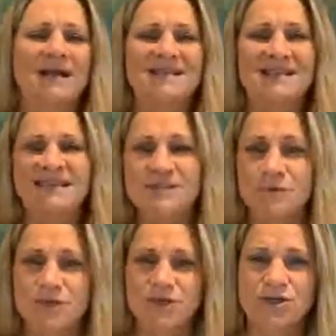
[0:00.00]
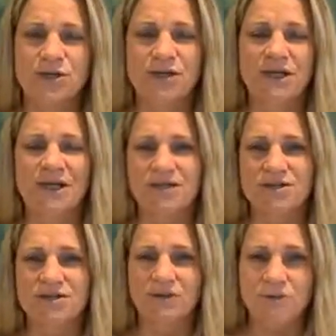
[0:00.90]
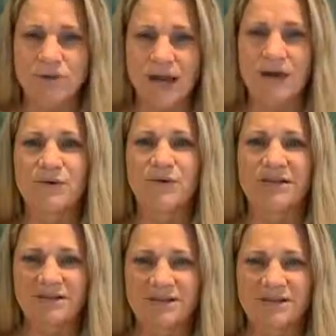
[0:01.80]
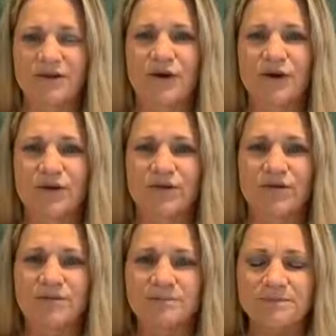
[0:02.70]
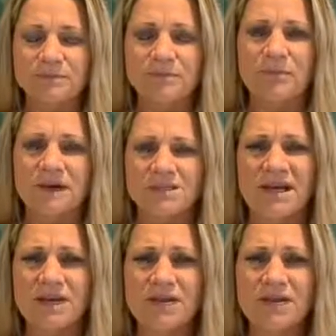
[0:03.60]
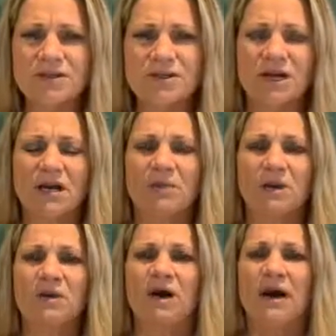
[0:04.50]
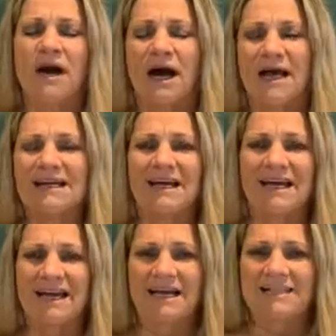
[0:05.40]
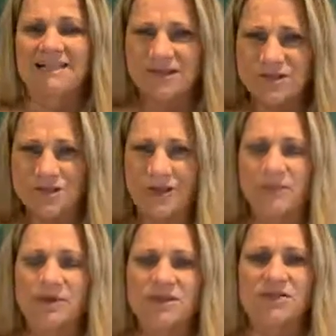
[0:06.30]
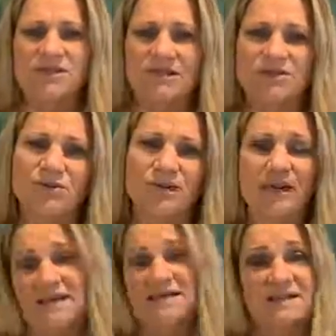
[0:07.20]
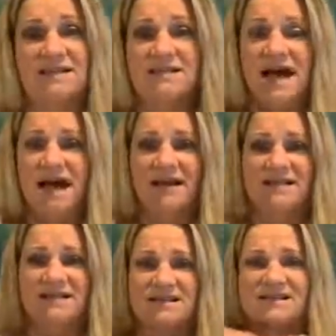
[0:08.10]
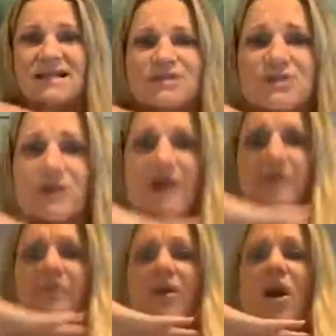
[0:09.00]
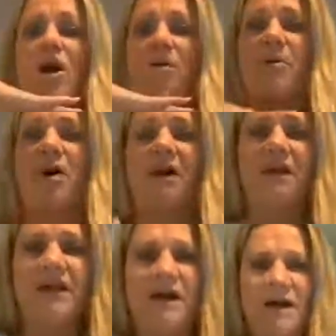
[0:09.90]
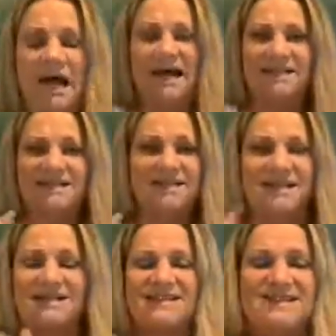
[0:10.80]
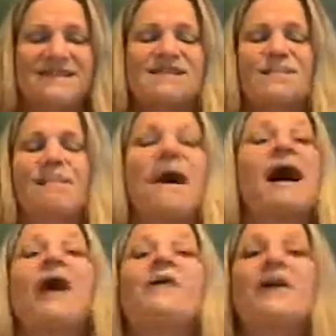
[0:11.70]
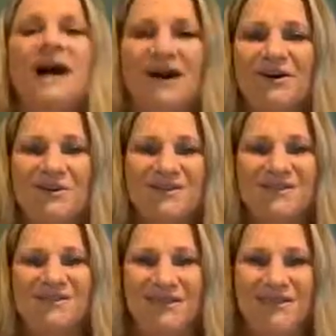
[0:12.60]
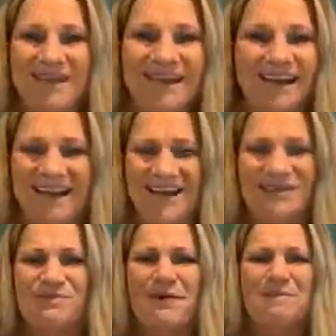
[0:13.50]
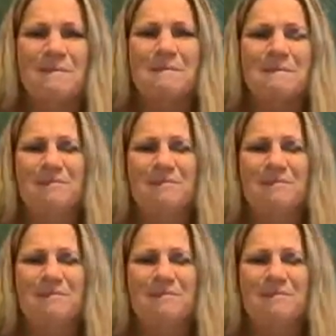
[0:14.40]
sensory journey into grounding into the earth. Today we're going to talk about centering. So centering is that. It's the center of our body. It's this powerhouse. I could spend